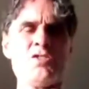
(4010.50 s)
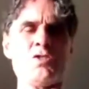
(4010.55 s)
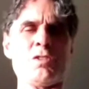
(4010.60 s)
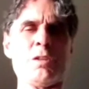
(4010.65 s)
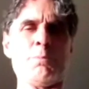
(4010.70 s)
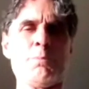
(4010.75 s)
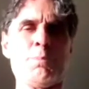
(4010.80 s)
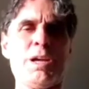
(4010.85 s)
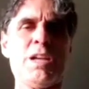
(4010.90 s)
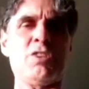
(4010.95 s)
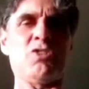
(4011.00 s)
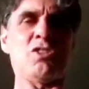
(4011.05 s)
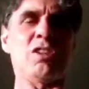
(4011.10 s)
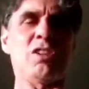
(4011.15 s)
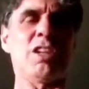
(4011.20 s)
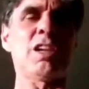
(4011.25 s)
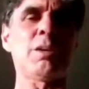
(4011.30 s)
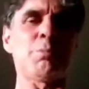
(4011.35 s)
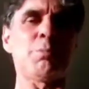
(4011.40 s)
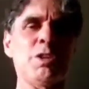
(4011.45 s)
into the
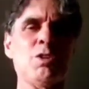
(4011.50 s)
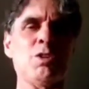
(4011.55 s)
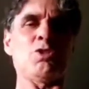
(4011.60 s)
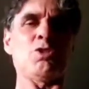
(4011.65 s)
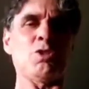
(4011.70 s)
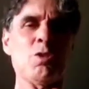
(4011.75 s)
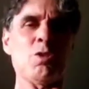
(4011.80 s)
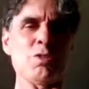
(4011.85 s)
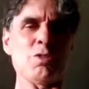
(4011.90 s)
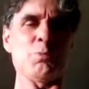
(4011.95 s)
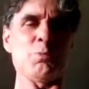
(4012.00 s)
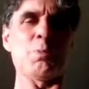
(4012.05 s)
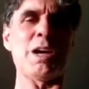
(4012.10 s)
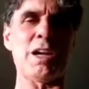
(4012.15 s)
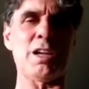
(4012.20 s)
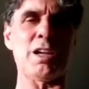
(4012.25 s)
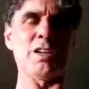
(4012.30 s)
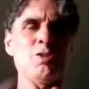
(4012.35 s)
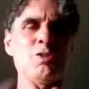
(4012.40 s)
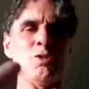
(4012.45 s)
bench and keeping your shoulders
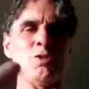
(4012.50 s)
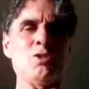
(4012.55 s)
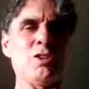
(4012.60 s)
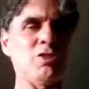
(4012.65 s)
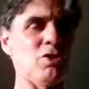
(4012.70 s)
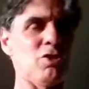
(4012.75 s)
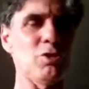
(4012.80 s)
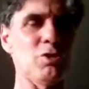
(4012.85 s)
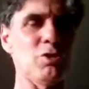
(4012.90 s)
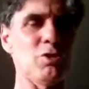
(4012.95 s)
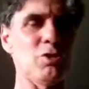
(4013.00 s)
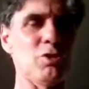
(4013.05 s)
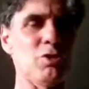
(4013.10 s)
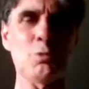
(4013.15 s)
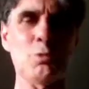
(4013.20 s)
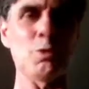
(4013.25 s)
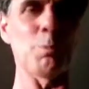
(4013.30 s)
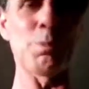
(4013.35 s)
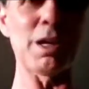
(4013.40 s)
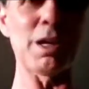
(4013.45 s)
back and using just your